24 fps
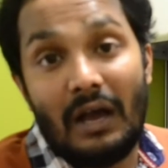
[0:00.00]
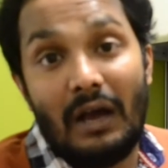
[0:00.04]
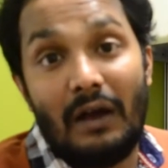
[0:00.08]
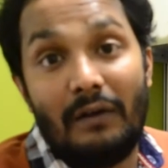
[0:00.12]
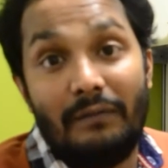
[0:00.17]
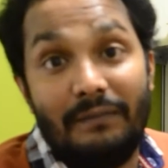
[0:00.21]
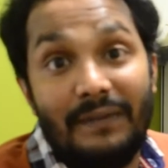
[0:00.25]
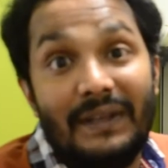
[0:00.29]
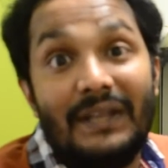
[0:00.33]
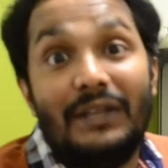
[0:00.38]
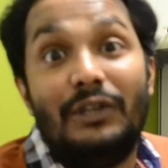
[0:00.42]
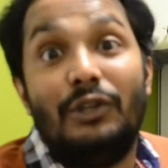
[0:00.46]

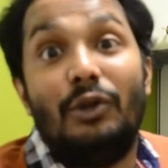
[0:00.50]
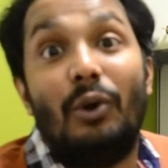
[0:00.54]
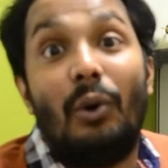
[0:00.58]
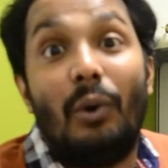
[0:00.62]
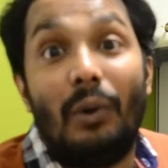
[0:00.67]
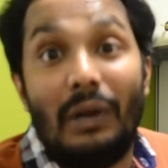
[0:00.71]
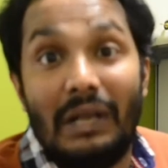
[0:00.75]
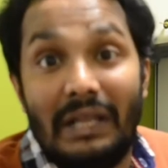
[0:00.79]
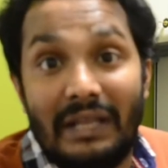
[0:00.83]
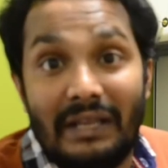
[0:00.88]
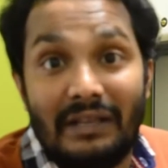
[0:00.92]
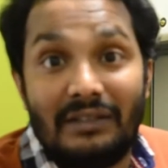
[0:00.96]
video
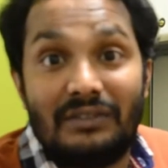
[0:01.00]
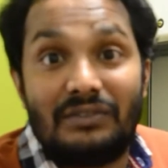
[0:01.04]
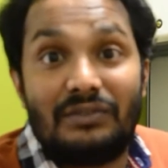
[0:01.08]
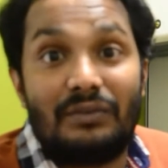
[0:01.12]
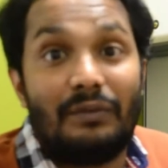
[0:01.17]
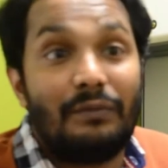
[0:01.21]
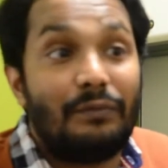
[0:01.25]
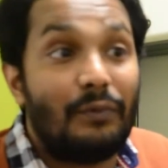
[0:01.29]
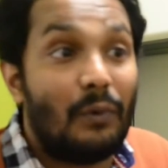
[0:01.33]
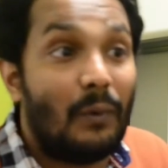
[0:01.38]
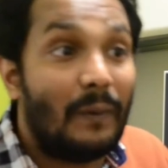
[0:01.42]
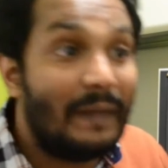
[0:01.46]
links
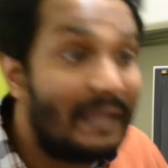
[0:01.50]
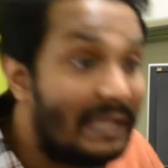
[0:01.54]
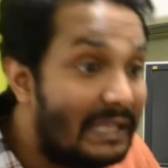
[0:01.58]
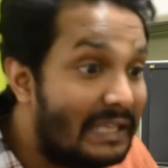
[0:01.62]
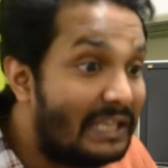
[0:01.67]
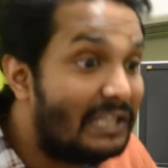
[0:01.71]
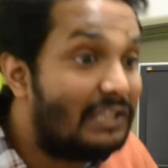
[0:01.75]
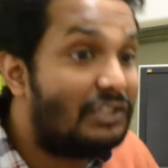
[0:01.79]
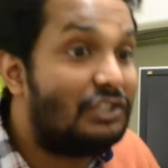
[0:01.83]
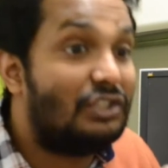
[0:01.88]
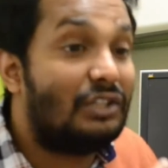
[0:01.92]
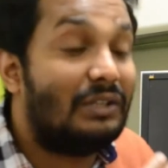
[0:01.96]
for
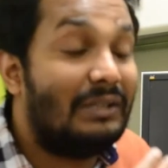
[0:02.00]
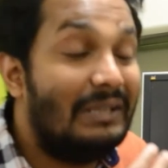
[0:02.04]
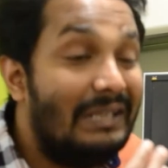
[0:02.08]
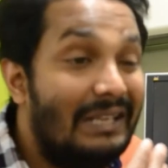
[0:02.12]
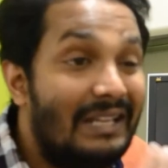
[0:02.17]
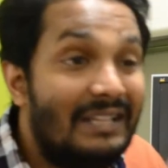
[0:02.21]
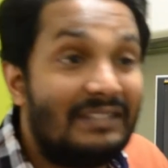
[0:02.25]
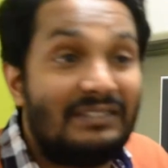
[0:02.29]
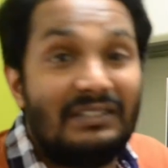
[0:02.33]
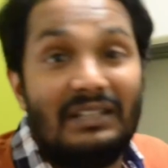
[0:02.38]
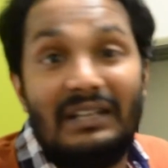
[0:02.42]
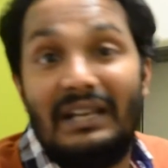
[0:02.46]
each
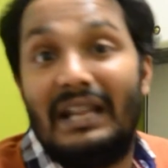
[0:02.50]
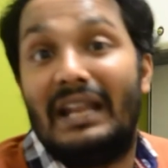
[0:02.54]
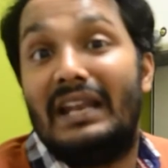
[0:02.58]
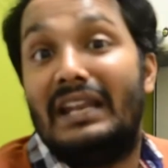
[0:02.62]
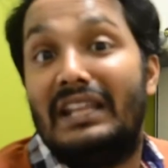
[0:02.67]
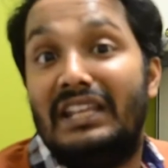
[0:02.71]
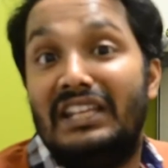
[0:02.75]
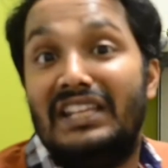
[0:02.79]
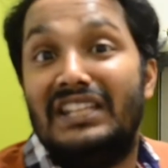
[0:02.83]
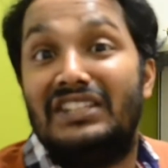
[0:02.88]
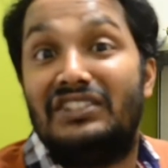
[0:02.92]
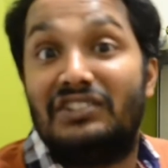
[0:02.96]
lesson
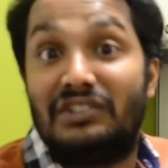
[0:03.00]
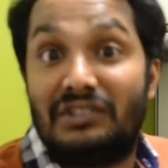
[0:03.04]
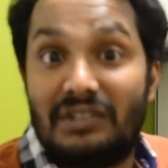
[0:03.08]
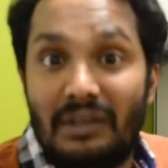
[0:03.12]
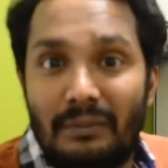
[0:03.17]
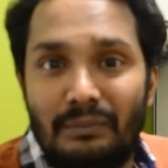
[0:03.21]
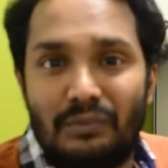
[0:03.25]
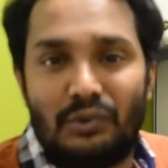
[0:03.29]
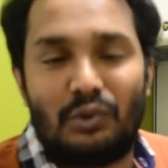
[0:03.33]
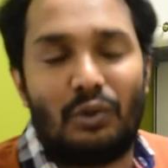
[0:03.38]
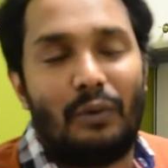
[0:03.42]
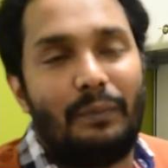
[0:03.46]
and each
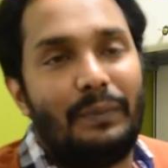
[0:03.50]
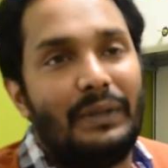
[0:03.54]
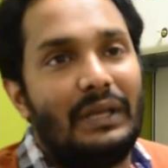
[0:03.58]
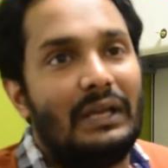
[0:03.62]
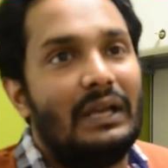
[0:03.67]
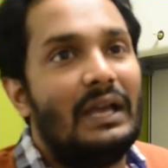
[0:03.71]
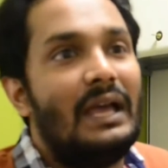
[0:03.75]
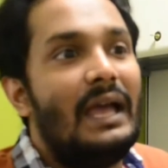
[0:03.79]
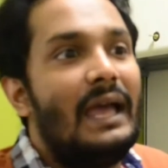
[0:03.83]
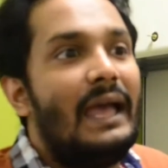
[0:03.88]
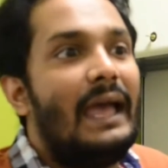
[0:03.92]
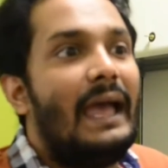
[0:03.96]
subtopic,
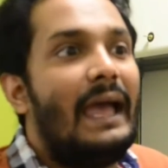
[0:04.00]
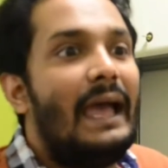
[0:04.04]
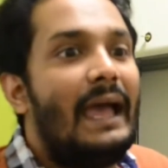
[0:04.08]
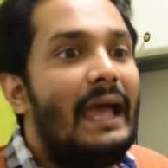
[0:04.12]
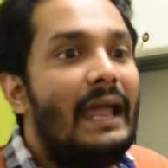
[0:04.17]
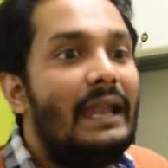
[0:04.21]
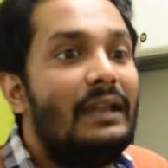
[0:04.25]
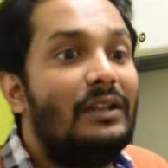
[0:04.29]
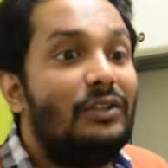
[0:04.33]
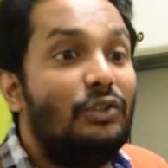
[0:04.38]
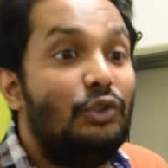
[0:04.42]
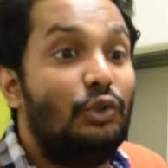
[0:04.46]

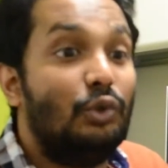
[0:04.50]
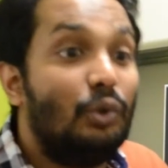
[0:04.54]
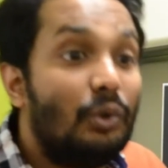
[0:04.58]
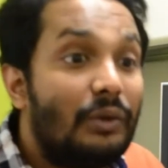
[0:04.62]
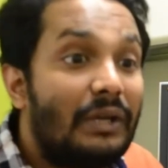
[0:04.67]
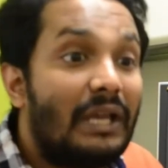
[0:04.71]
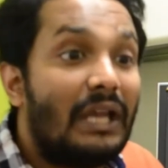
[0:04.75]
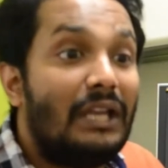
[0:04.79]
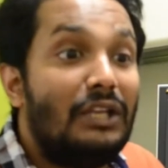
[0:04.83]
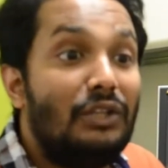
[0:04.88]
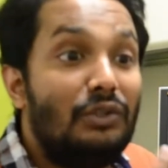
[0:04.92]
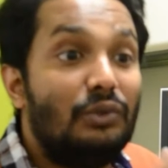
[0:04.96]
and you
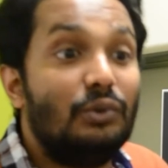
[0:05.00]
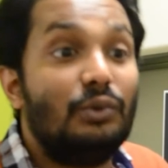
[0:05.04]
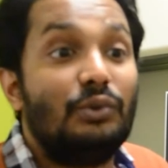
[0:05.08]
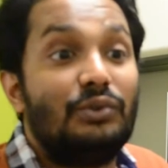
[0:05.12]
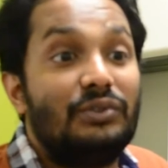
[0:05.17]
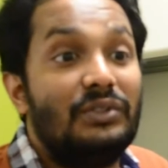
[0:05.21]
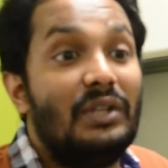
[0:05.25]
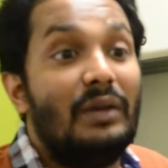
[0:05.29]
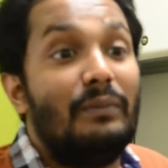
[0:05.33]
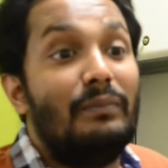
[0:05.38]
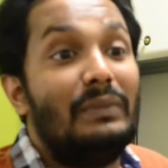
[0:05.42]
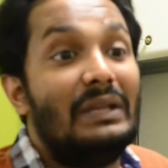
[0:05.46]
can use
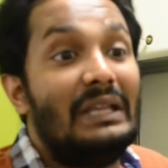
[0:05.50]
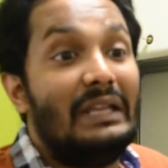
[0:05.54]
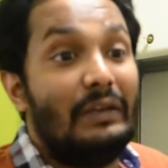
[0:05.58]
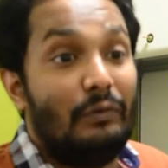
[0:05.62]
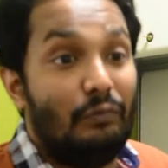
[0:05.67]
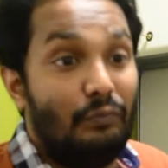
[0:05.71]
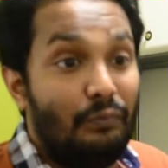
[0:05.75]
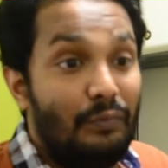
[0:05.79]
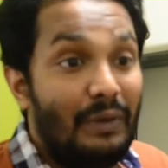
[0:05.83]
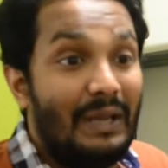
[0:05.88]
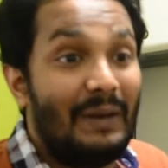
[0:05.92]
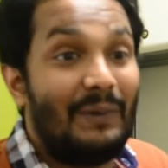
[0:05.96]
them
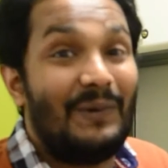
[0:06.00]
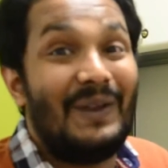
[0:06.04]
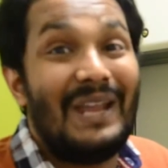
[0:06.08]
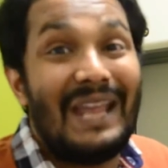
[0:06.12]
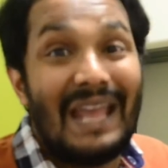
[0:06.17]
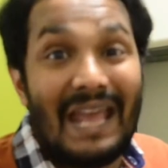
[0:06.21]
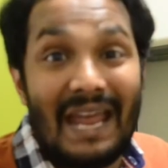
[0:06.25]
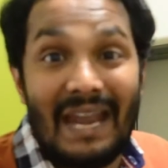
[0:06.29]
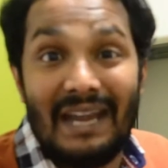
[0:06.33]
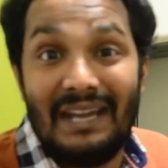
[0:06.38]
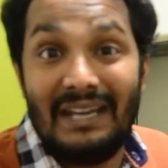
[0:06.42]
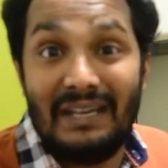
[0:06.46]
in very
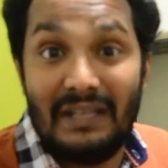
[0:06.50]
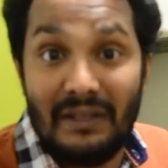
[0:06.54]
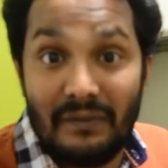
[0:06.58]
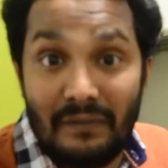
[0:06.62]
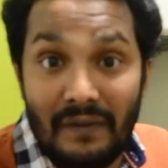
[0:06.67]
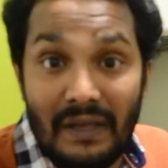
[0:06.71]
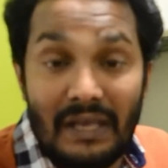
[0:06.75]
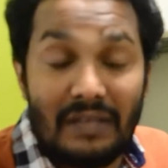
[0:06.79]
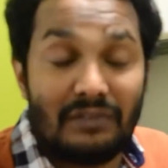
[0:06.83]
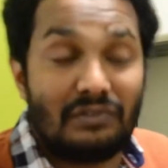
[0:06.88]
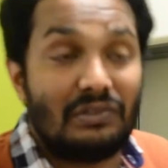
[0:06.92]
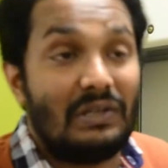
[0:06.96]
handy
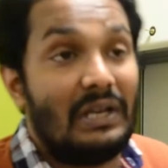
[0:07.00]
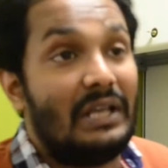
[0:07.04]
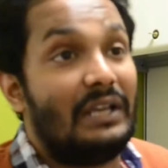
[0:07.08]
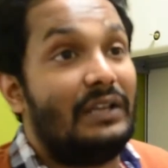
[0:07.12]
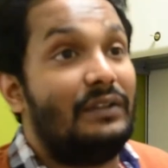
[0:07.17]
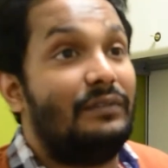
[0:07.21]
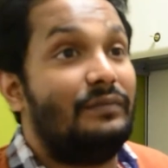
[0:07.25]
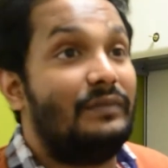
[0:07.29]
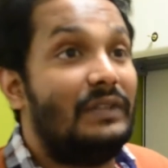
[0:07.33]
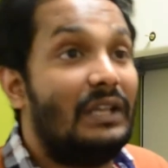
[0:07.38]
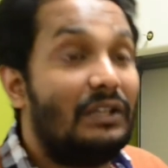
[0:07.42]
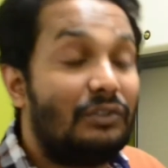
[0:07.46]
ways.
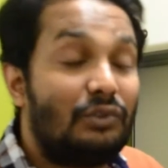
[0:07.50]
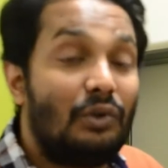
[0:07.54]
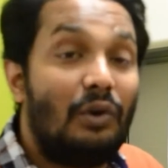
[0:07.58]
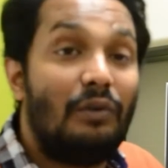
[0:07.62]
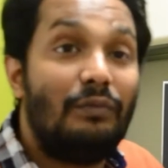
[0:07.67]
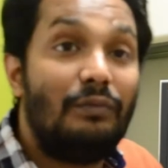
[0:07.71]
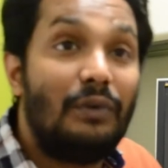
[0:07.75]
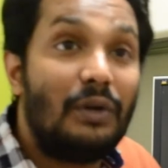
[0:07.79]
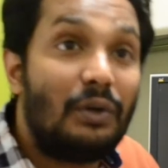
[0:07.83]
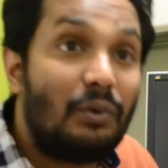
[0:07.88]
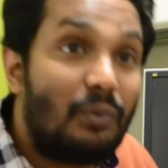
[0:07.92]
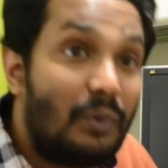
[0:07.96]
Like if there's
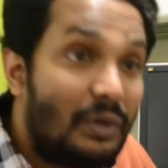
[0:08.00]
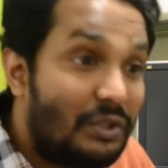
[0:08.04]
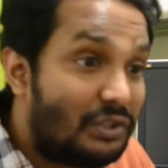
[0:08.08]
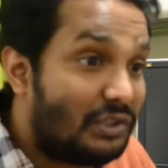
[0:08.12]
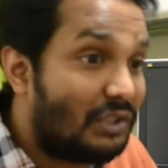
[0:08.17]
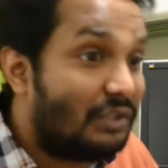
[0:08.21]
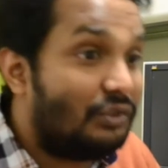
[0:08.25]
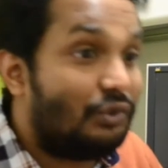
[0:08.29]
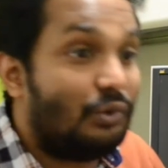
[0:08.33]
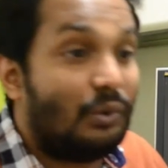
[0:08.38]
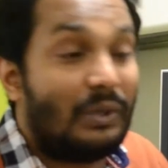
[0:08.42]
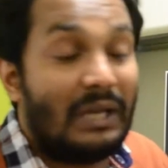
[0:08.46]
homework
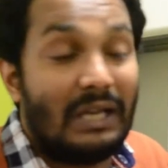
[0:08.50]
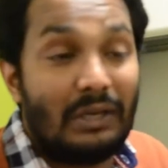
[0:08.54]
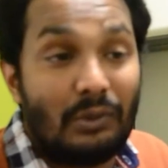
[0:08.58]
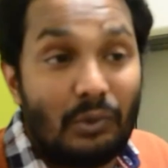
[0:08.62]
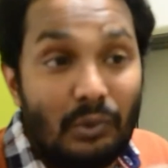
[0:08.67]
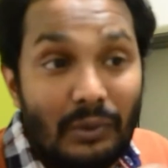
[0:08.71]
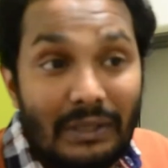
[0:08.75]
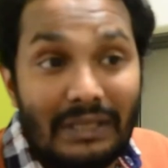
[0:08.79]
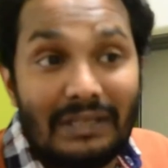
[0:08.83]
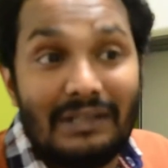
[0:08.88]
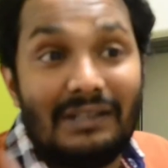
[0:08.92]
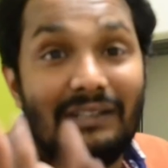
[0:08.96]
questions, you can
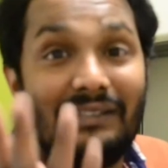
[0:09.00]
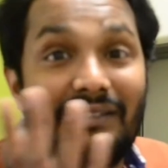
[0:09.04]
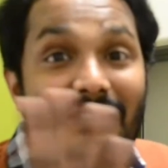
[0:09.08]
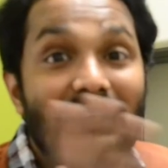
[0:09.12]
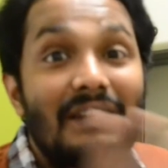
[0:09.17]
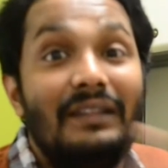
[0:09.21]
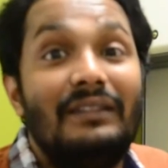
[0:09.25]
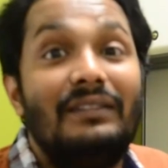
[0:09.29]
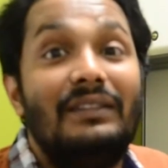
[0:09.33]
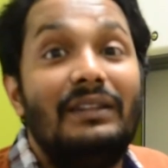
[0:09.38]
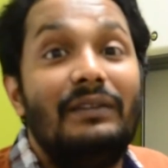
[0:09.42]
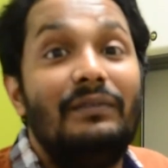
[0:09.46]
quickly
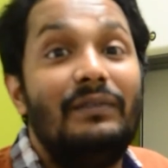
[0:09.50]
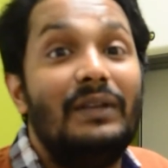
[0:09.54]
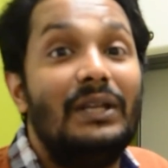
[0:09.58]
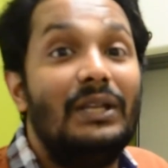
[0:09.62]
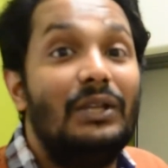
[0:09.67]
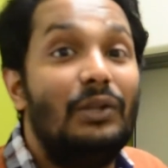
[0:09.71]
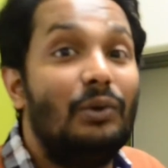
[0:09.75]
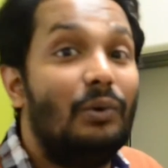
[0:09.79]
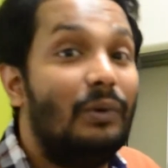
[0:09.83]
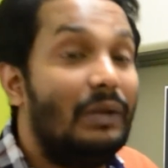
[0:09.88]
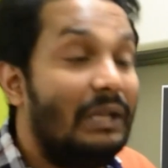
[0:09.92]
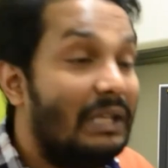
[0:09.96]
send the
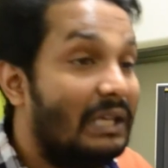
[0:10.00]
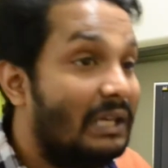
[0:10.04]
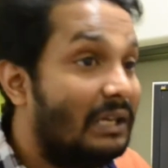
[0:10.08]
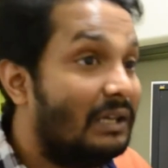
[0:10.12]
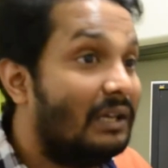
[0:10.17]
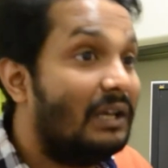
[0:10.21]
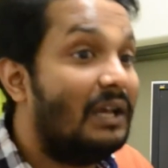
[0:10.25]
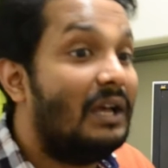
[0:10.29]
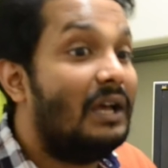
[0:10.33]
video link.